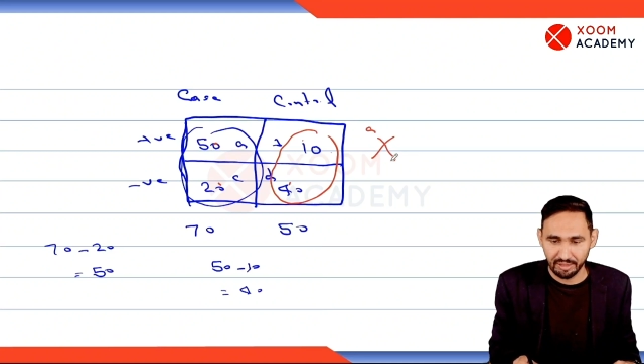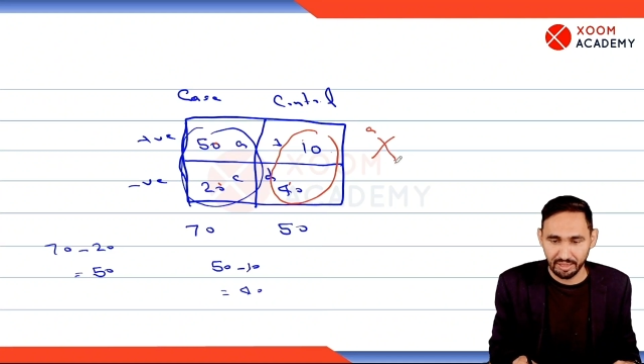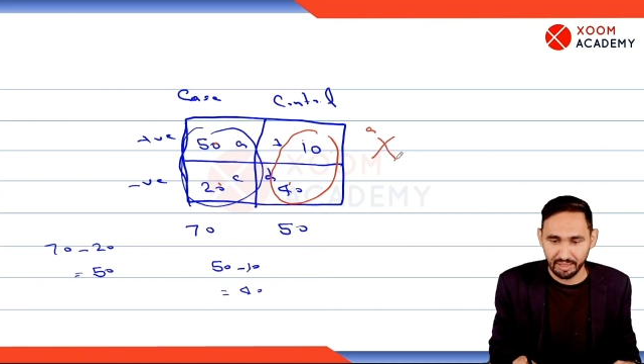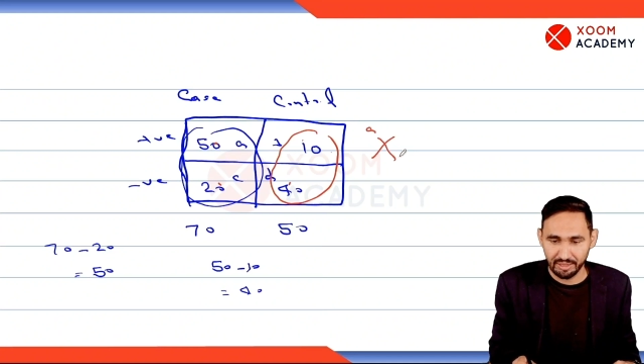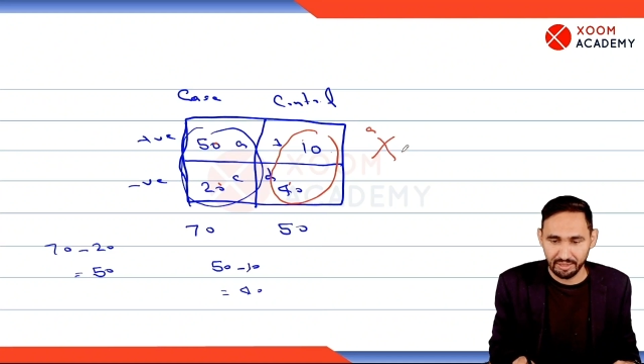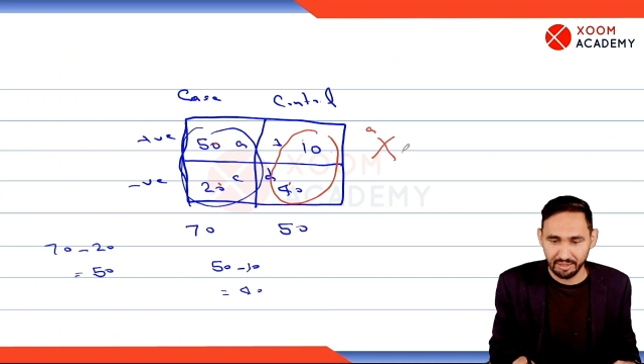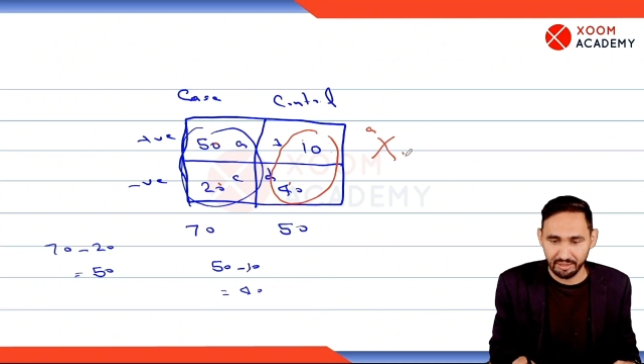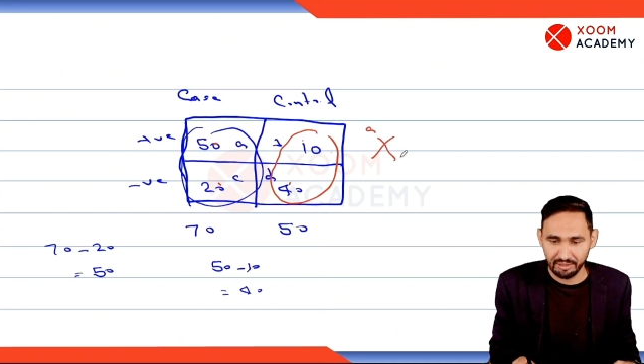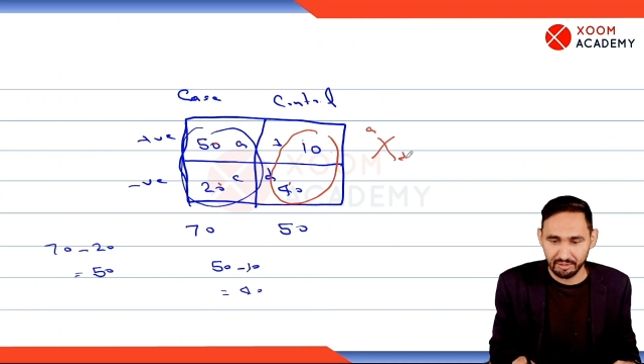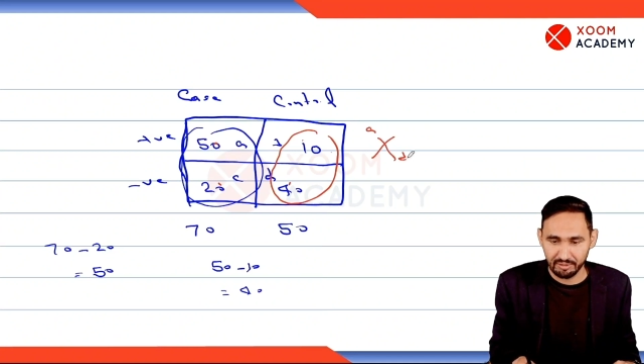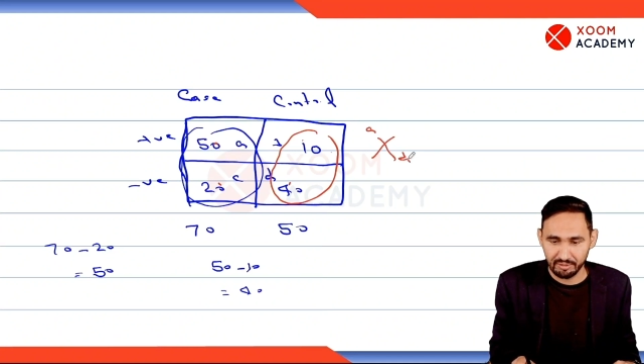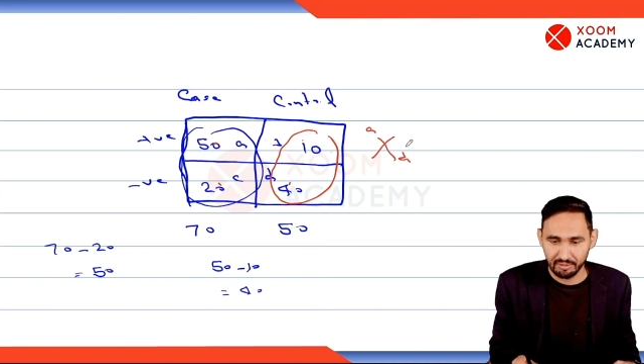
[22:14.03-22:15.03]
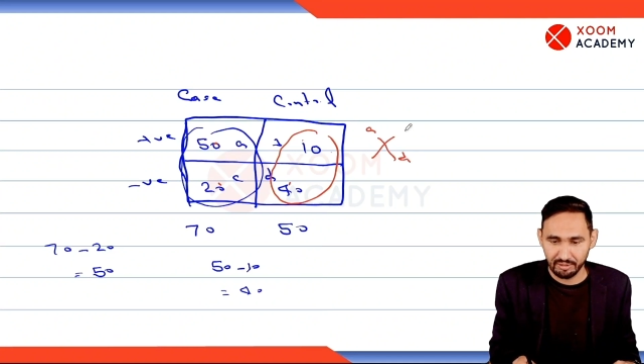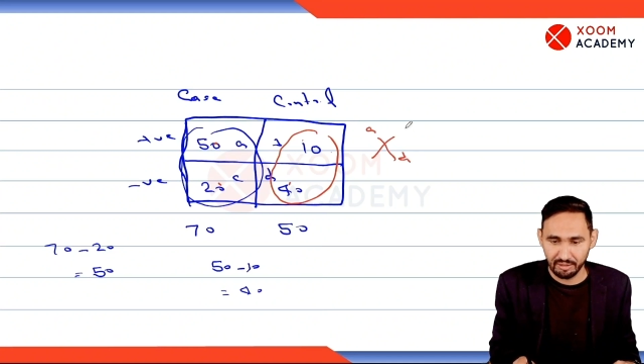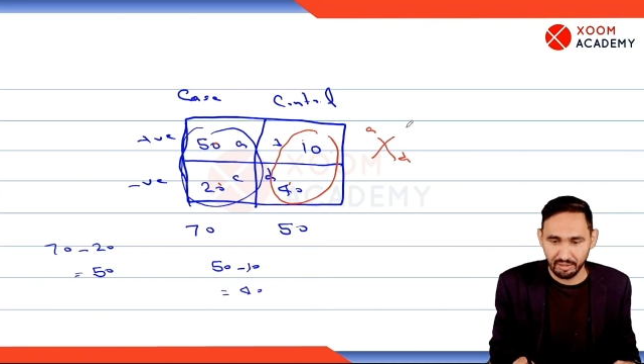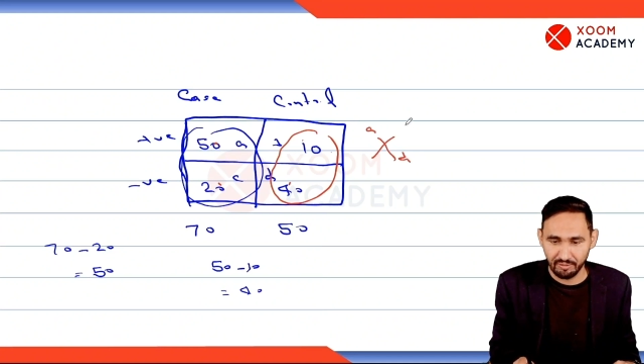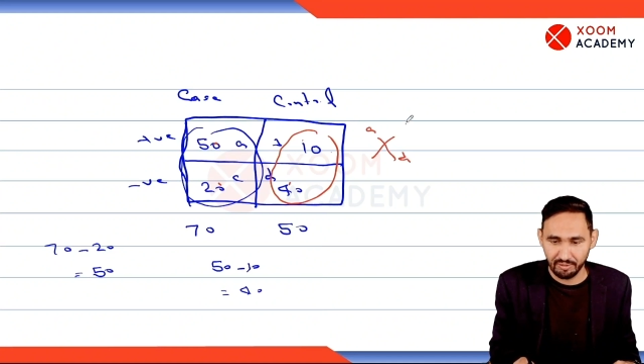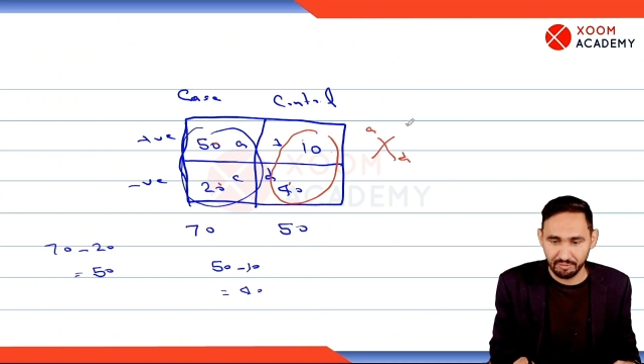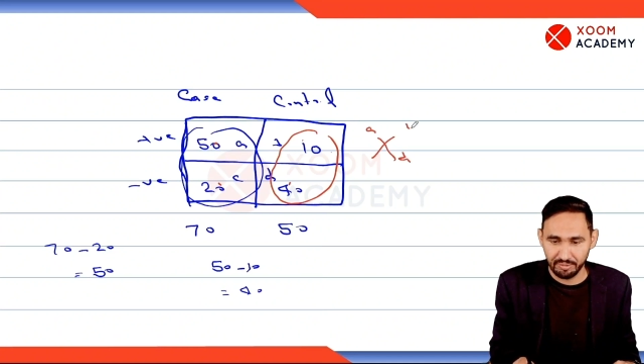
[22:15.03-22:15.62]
AD over